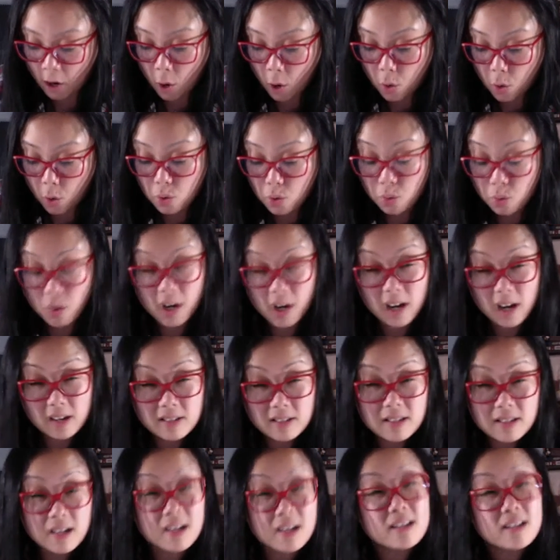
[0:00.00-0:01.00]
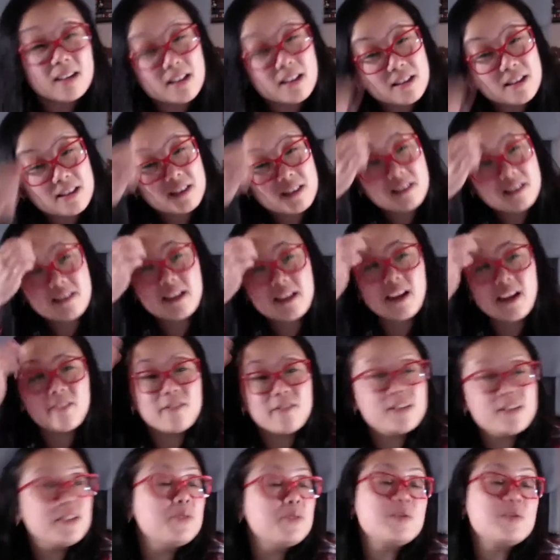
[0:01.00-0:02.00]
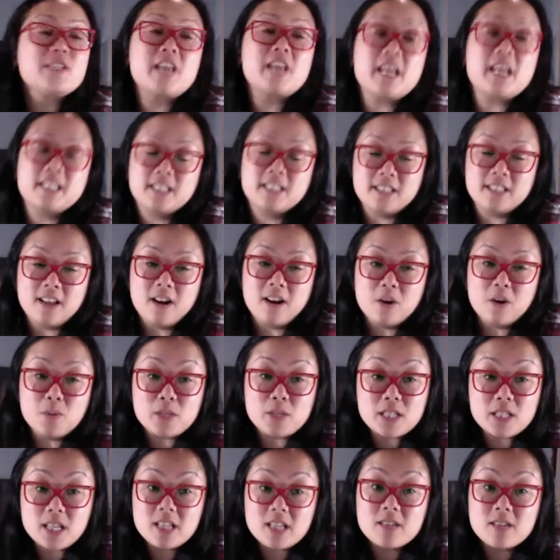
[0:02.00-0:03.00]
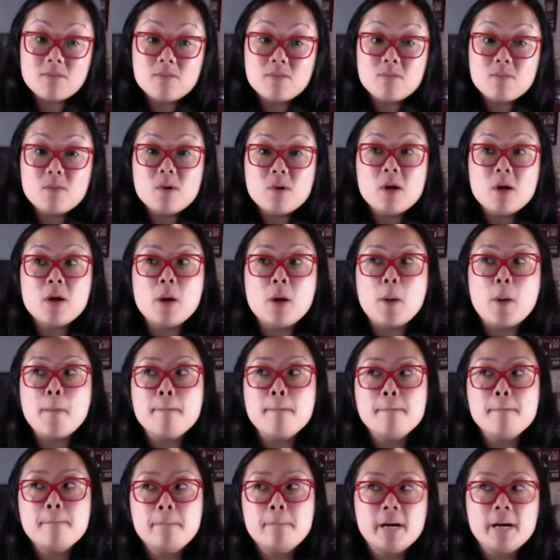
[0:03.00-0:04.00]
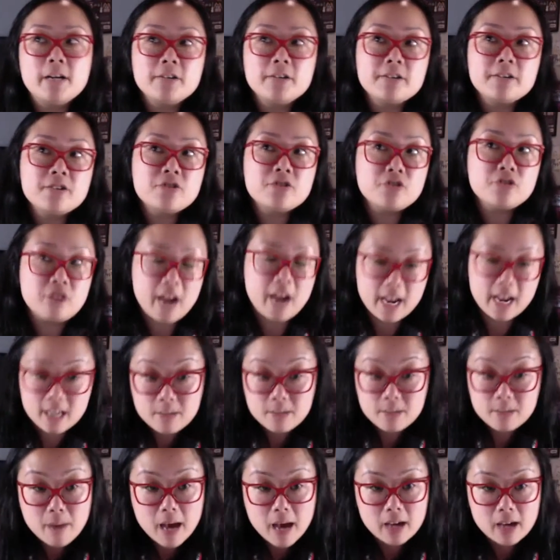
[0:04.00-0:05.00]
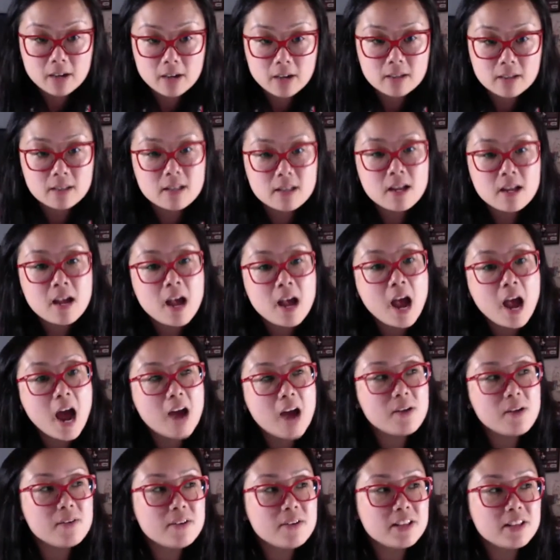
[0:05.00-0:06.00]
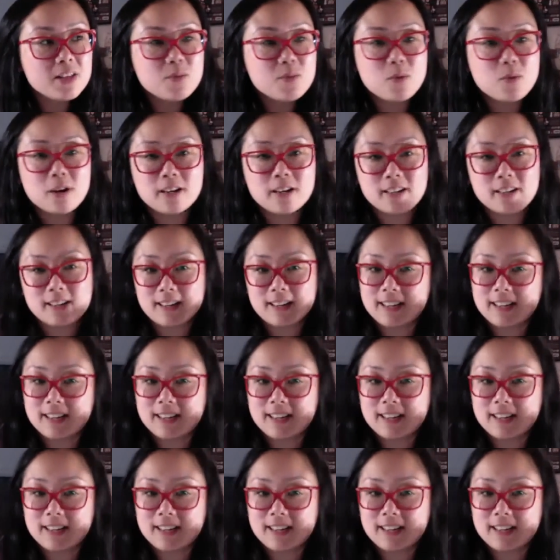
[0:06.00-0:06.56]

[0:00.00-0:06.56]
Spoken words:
ooh, what else? Another thing that I really wish I had saw was a better dragon battle. I really wanted